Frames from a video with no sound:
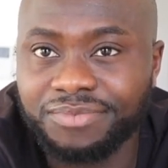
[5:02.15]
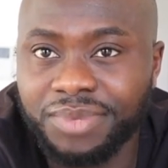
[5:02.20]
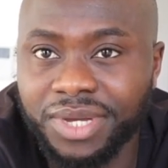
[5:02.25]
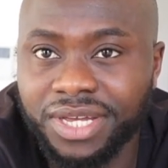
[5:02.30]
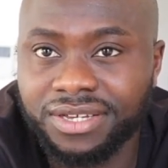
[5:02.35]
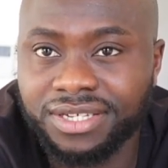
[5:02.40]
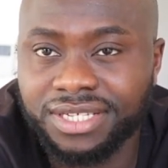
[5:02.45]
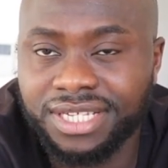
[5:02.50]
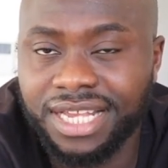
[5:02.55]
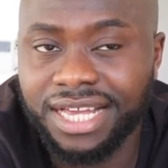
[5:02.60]

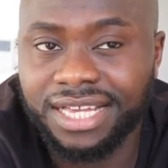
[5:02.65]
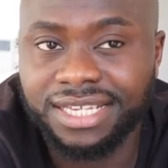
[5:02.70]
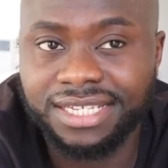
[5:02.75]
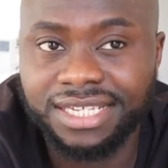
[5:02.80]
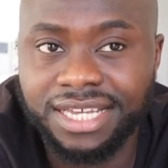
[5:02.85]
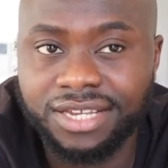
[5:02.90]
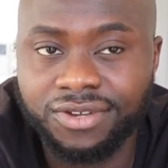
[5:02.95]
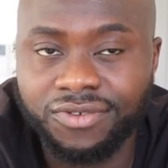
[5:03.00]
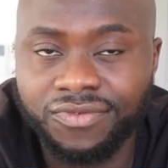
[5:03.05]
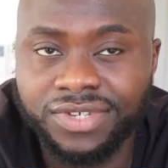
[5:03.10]
Because like I
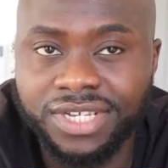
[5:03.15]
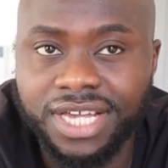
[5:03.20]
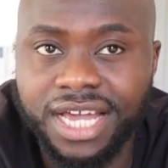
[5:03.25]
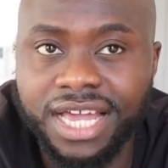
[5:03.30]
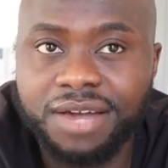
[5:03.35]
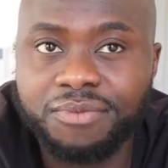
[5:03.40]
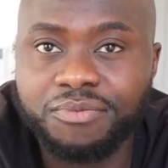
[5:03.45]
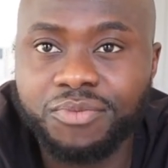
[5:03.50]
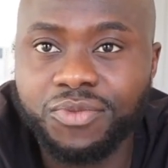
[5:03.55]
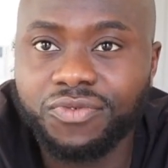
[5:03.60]
said, obviously
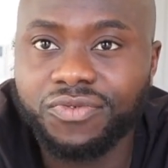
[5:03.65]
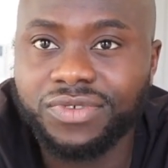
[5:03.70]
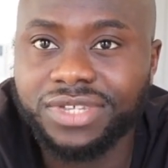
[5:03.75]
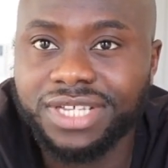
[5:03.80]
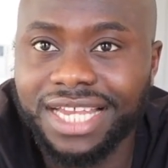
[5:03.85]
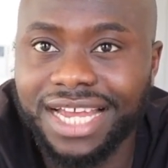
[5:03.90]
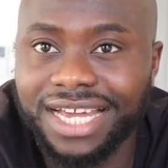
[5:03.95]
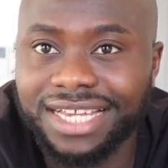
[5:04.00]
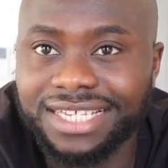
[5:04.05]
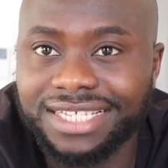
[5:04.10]
I am moving
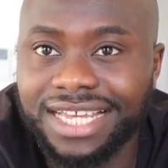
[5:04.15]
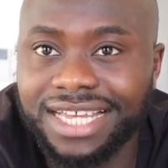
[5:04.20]
to that